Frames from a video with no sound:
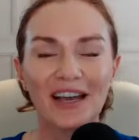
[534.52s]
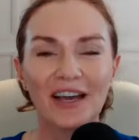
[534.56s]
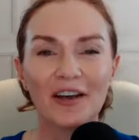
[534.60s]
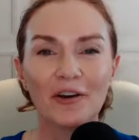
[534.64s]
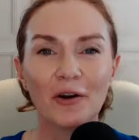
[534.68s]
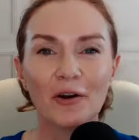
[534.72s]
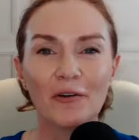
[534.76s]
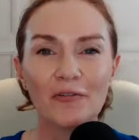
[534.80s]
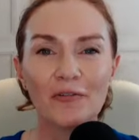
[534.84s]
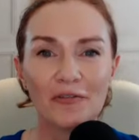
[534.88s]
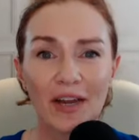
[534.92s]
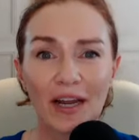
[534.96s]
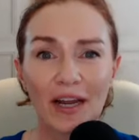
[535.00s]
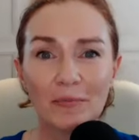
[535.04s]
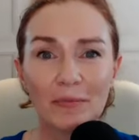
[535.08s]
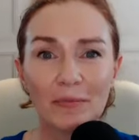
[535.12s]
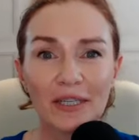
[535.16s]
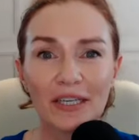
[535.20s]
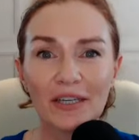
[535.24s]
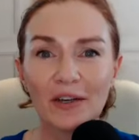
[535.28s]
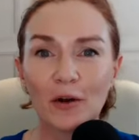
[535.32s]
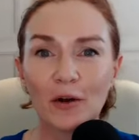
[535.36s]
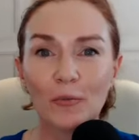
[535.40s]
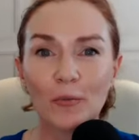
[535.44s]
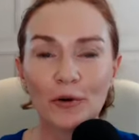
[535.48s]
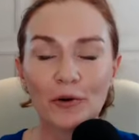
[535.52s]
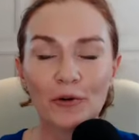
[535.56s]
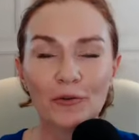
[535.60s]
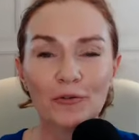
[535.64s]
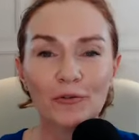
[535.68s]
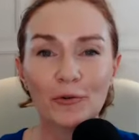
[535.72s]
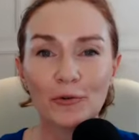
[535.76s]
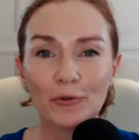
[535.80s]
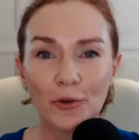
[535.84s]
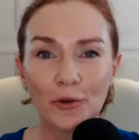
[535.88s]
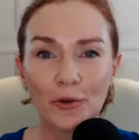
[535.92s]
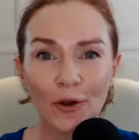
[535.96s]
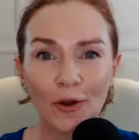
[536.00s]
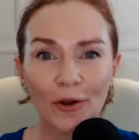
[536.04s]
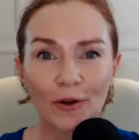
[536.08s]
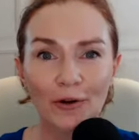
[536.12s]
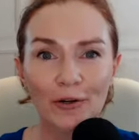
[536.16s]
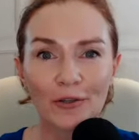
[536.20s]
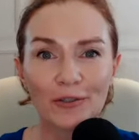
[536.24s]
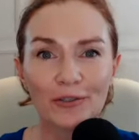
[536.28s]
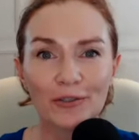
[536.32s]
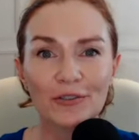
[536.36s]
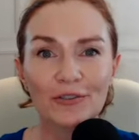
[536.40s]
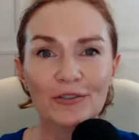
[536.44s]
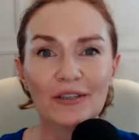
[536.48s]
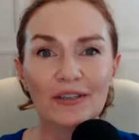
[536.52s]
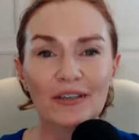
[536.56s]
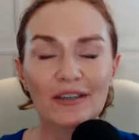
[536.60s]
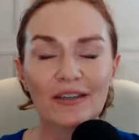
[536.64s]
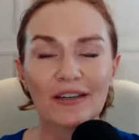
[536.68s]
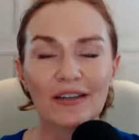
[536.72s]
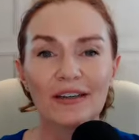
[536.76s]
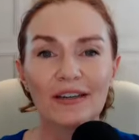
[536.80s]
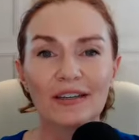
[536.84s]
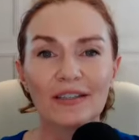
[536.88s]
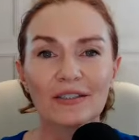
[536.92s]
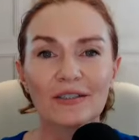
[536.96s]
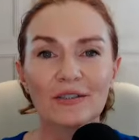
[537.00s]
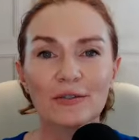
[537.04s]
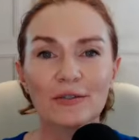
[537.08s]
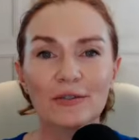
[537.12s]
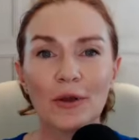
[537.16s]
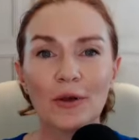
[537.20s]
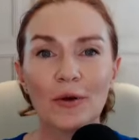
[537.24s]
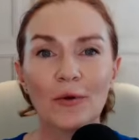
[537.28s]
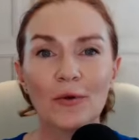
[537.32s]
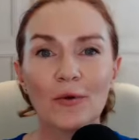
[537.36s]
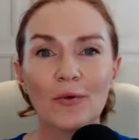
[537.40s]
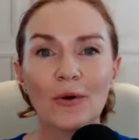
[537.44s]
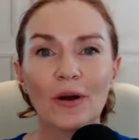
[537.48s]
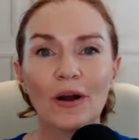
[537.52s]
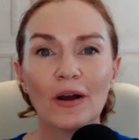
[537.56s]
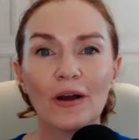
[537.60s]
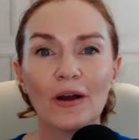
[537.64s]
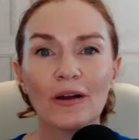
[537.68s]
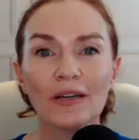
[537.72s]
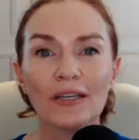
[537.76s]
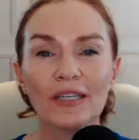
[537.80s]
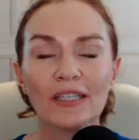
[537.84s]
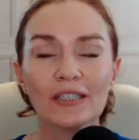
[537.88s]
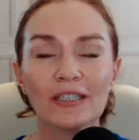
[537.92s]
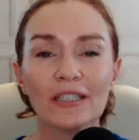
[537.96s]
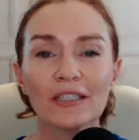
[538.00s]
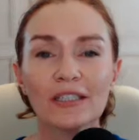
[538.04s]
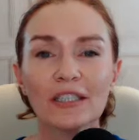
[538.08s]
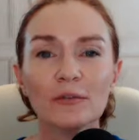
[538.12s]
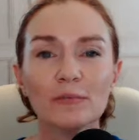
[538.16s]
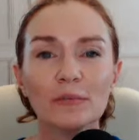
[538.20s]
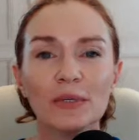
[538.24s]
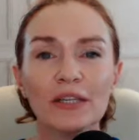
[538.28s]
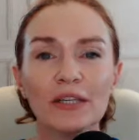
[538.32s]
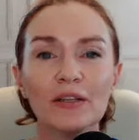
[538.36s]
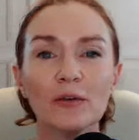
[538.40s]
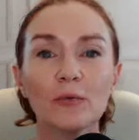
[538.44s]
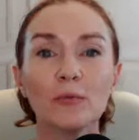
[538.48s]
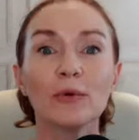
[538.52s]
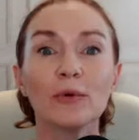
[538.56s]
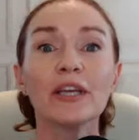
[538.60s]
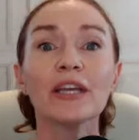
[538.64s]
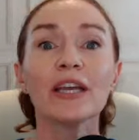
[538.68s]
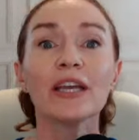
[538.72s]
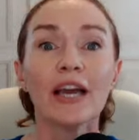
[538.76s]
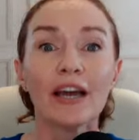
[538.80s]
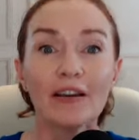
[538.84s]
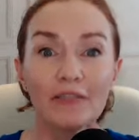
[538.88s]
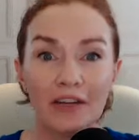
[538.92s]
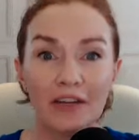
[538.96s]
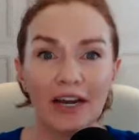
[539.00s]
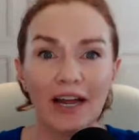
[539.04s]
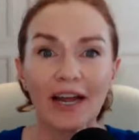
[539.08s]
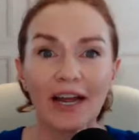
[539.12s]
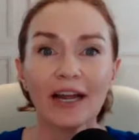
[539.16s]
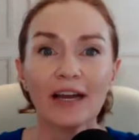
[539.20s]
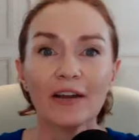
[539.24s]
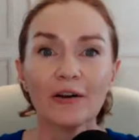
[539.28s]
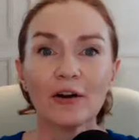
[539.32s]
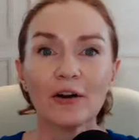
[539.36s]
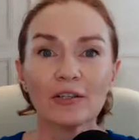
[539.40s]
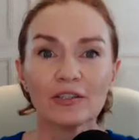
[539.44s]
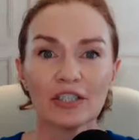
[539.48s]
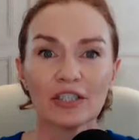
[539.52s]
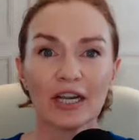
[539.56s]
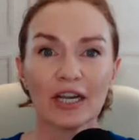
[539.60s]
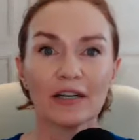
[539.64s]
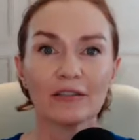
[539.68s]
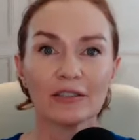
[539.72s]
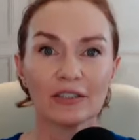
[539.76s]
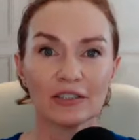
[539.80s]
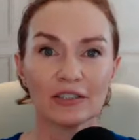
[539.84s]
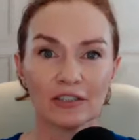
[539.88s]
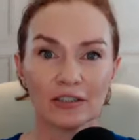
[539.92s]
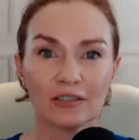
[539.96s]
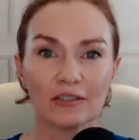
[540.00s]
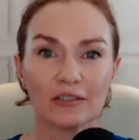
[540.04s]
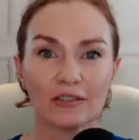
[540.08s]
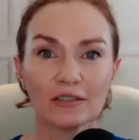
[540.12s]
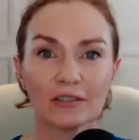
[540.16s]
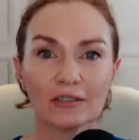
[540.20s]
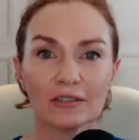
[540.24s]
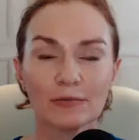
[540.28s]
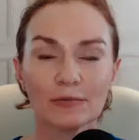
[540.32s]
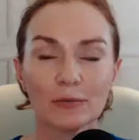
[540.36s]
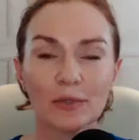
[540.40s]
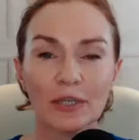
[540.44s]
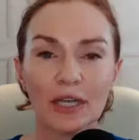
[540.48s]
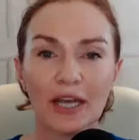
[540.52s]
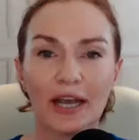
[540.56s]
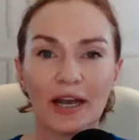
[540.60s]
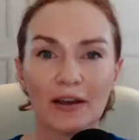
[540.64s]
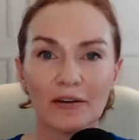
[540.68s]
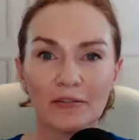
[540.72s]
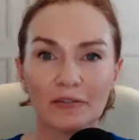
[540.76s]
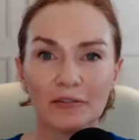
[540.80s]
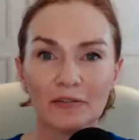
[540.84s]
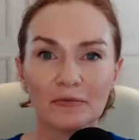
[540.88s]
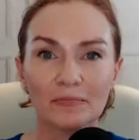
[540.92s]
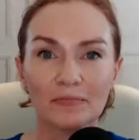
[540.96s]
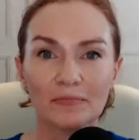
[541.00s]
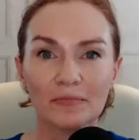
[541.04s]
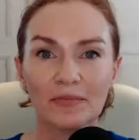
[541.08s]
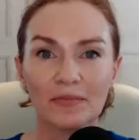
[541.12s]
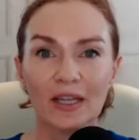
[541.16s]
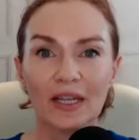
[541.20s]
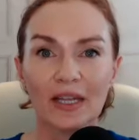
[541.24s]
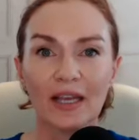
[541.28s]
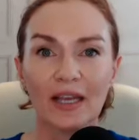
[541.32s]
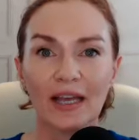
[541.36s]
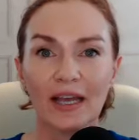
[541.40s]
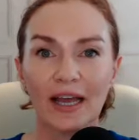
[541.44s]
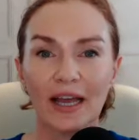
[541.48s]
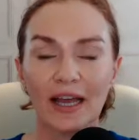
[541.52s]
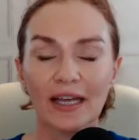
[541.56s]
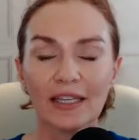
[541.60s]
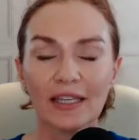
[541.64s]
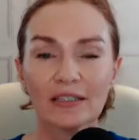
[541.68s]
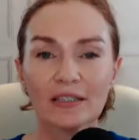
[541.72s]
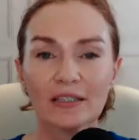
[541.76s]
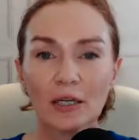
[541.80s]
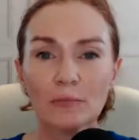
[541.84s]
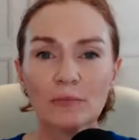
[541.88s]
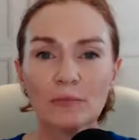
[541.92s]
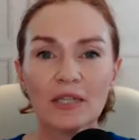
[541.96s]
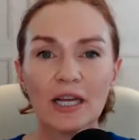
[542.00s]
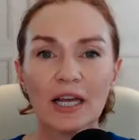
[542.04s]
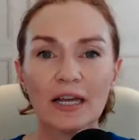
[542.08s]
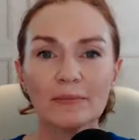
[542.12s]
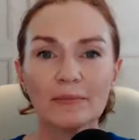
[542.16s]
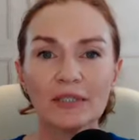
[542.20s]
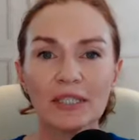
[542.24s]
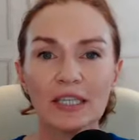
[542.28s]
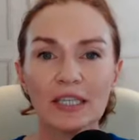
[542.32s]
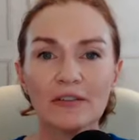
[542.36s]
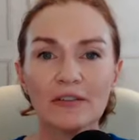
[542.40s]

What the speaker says: and our family, our wonderful daughters. So it doesn't mean that we haven't had our challenges. We have. And sometimes